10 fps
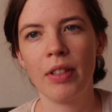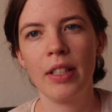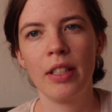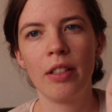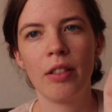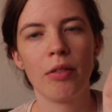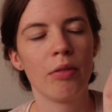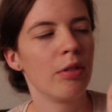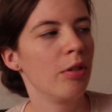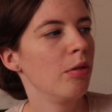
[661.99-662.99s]
really
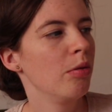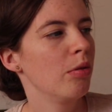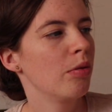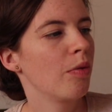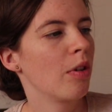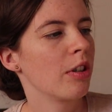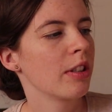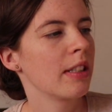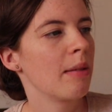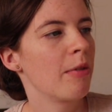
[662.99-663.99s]
good use
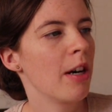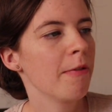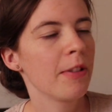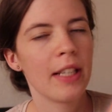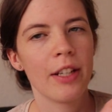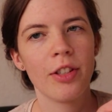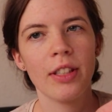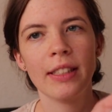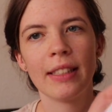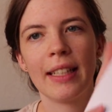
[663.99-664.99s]
for some rough
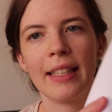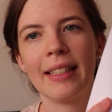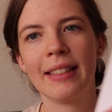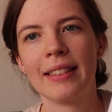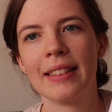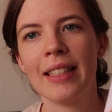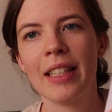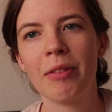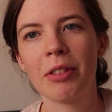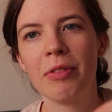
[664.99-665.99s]
sketches, and
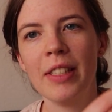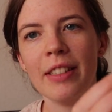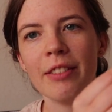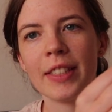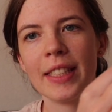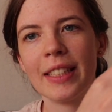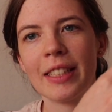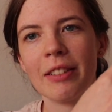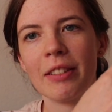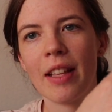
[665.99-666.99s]
it was really interesting.
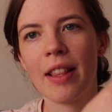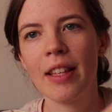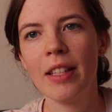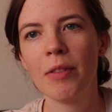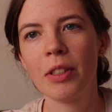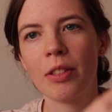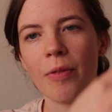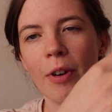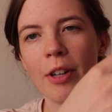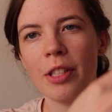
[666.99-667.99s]
So this was
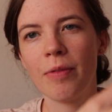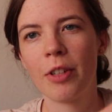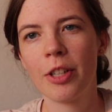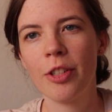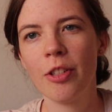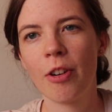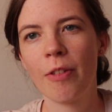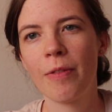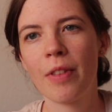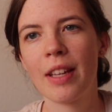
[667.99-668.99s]
the first version
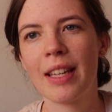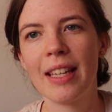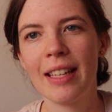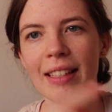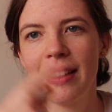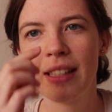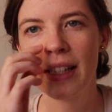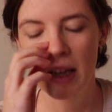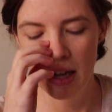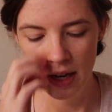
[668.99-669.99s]
of the kit.
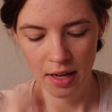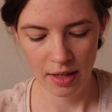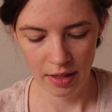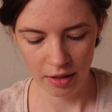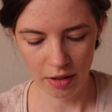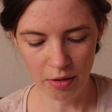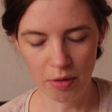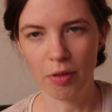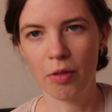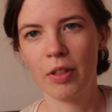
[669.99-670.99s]

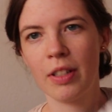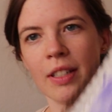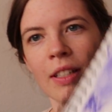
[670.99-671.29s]
So